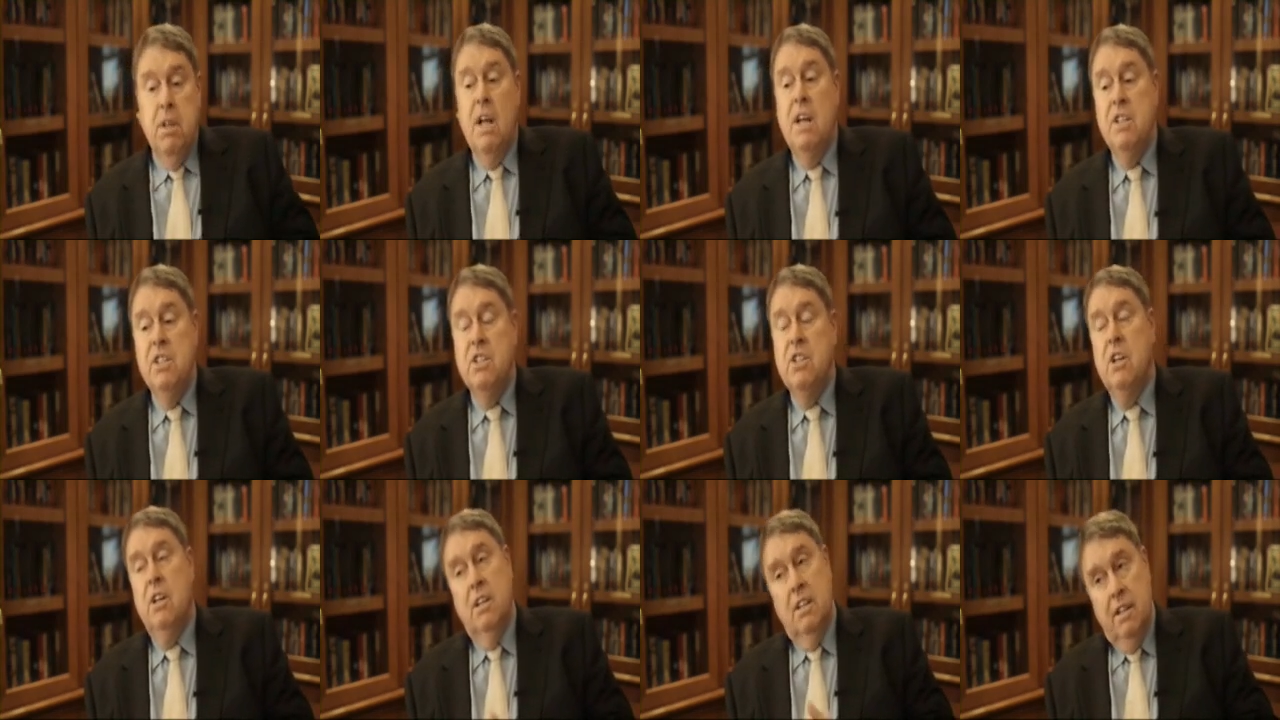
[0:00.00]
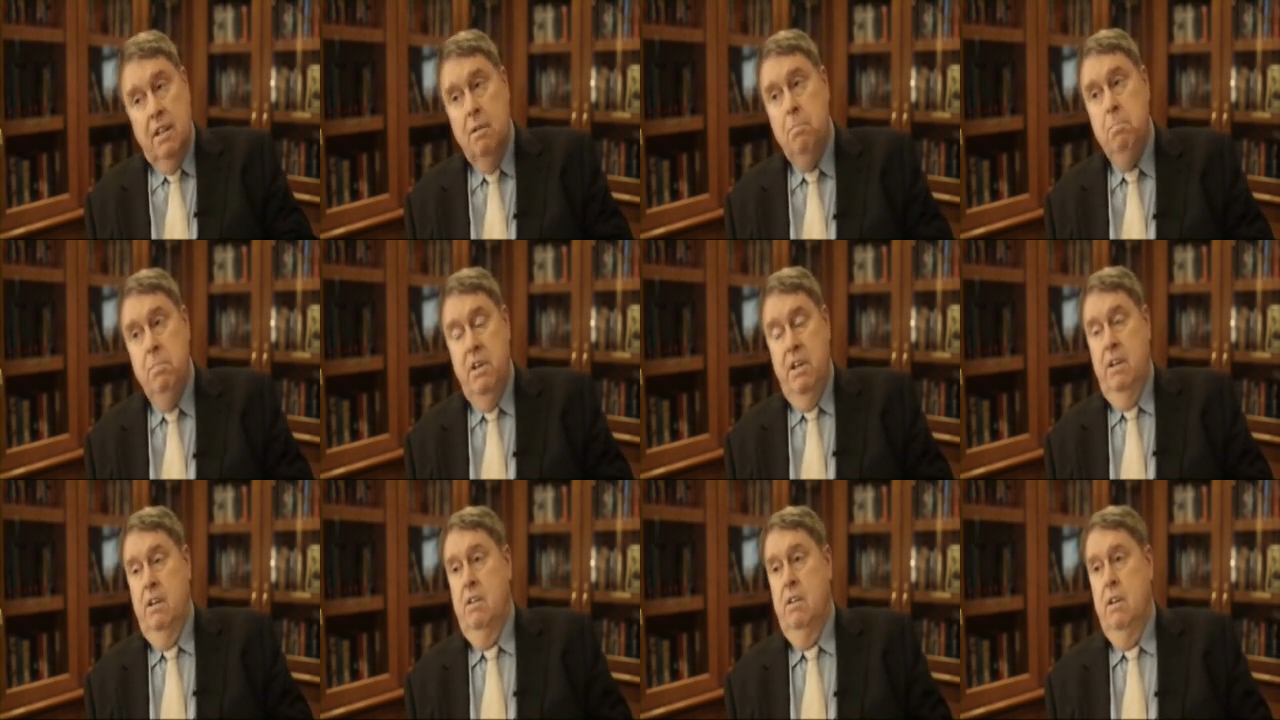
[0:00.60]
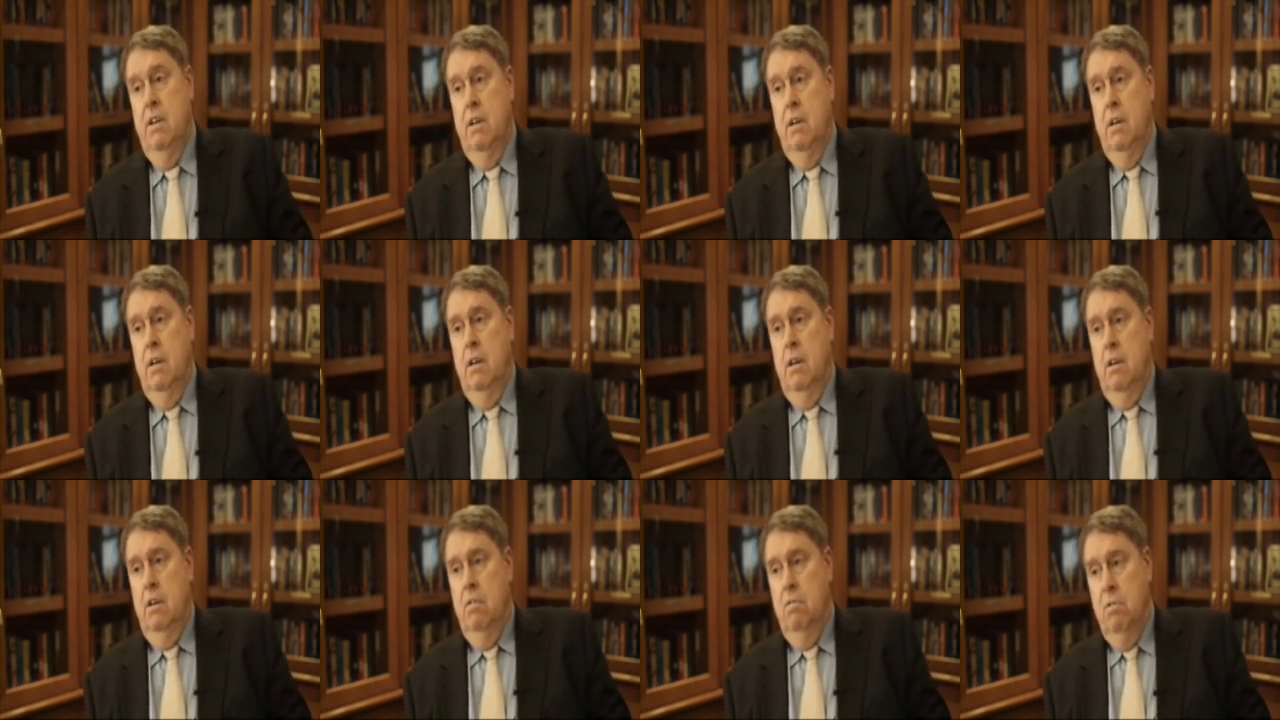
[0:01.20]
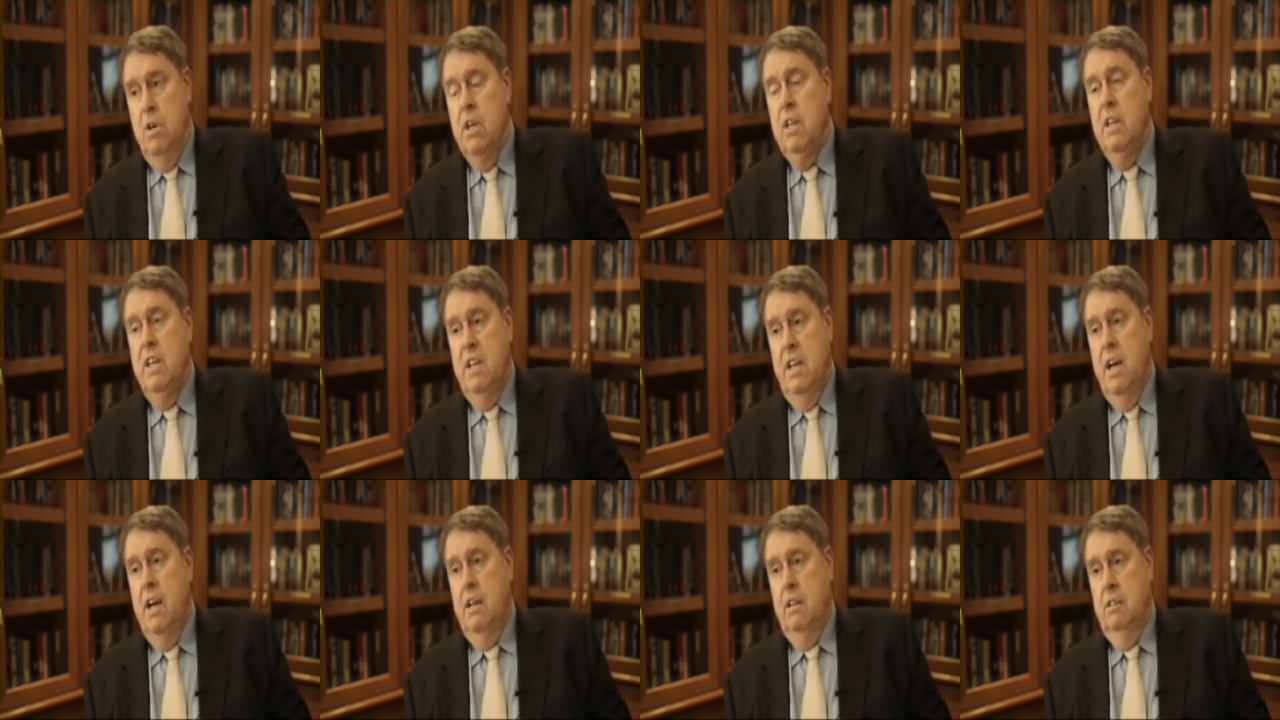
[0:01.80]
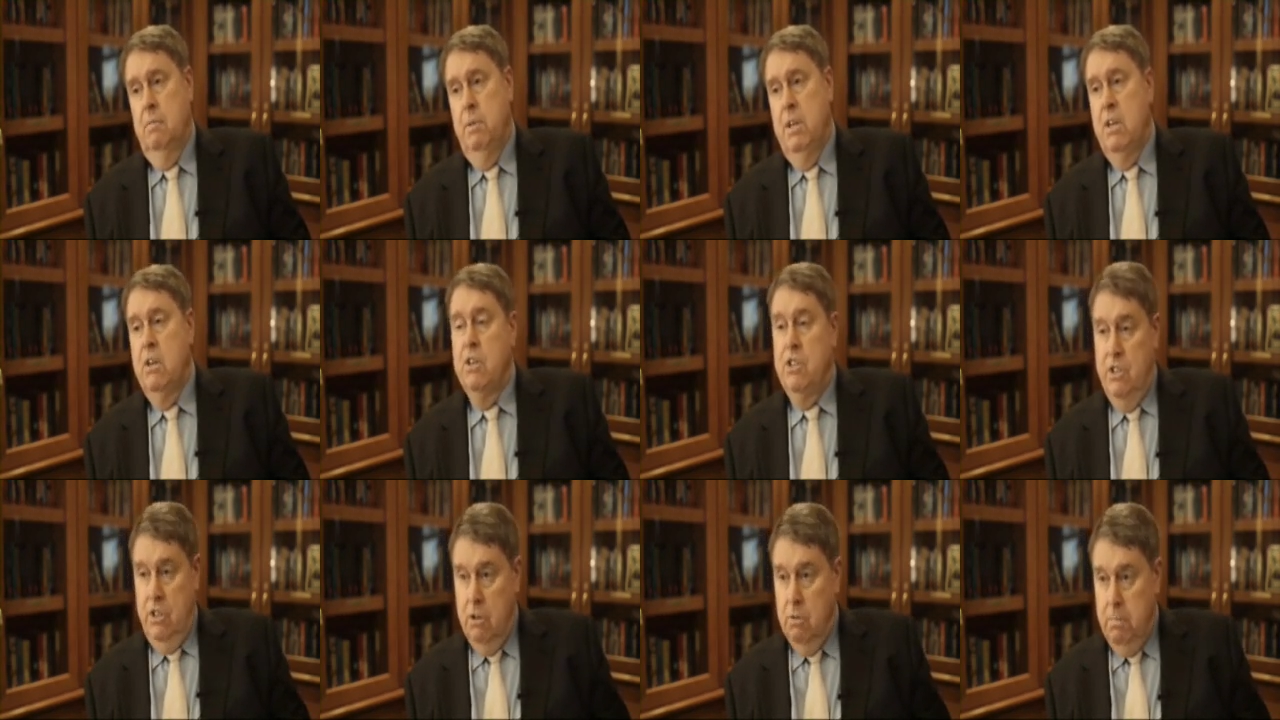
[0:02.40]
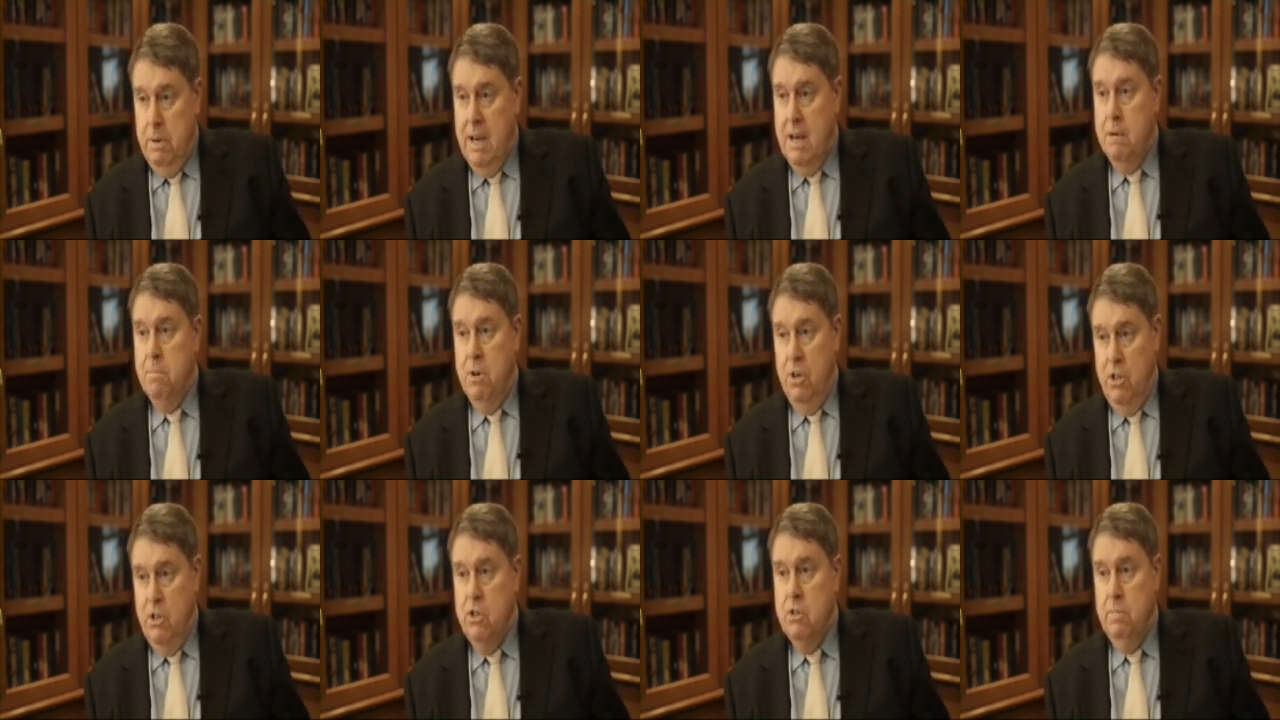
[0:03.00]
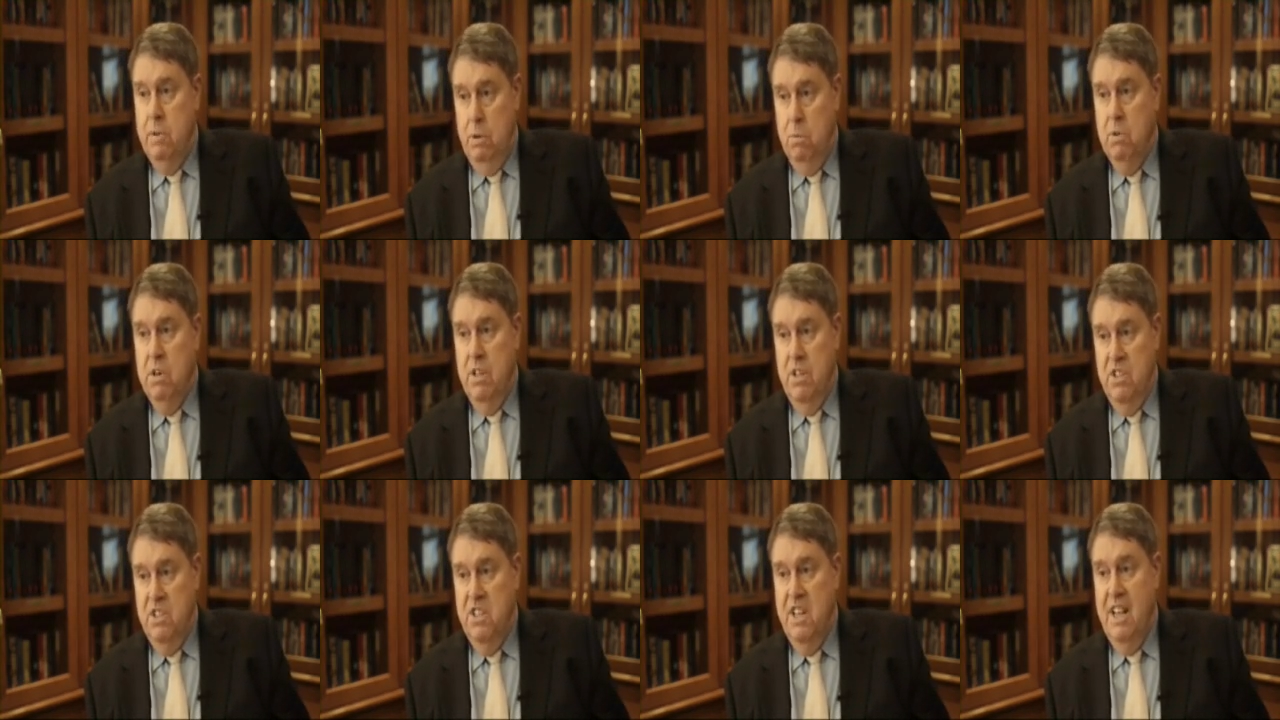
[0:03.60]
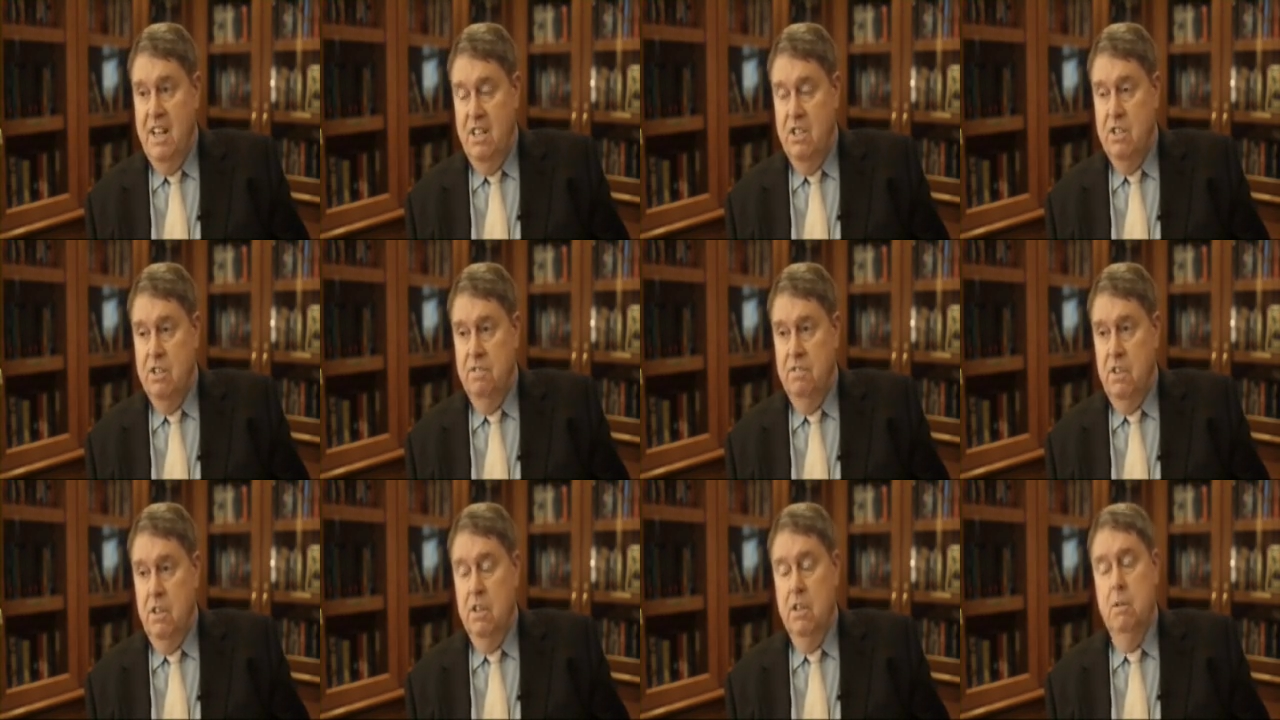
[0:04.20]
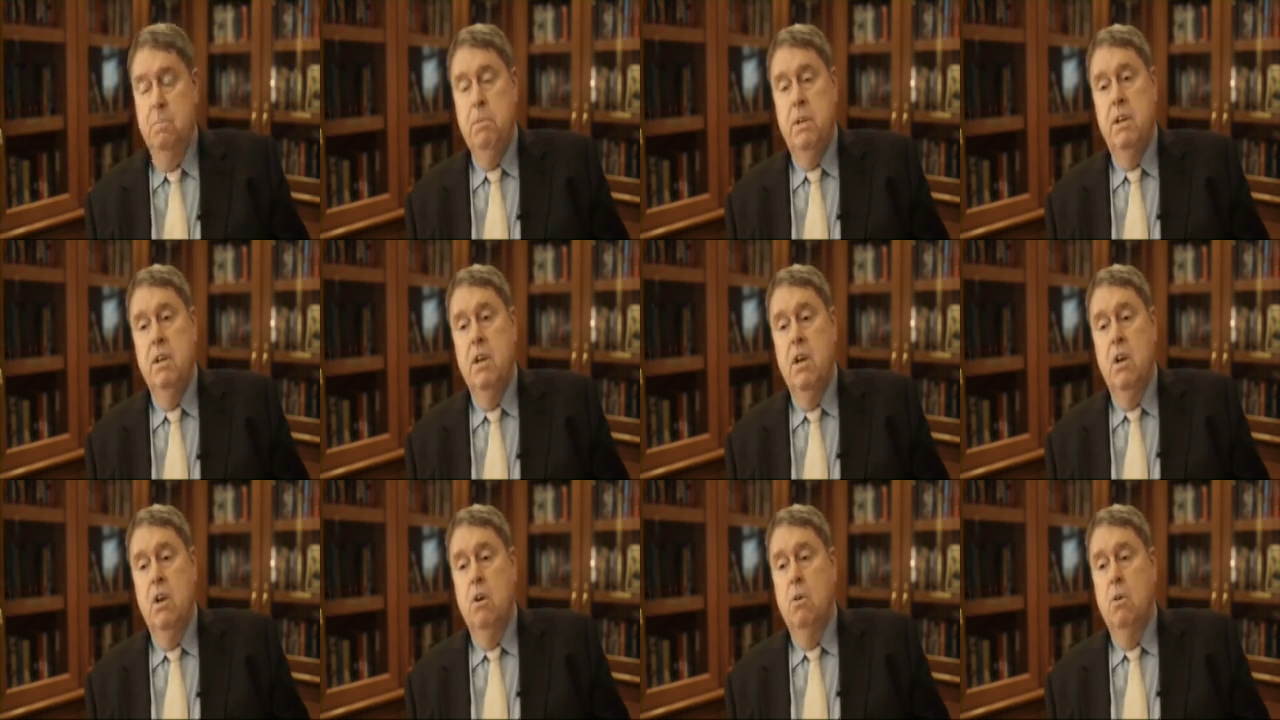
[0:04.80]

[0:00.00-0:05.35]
Plus, Colombia really yelled because, you know, Panama used to be one of the states of Colombia.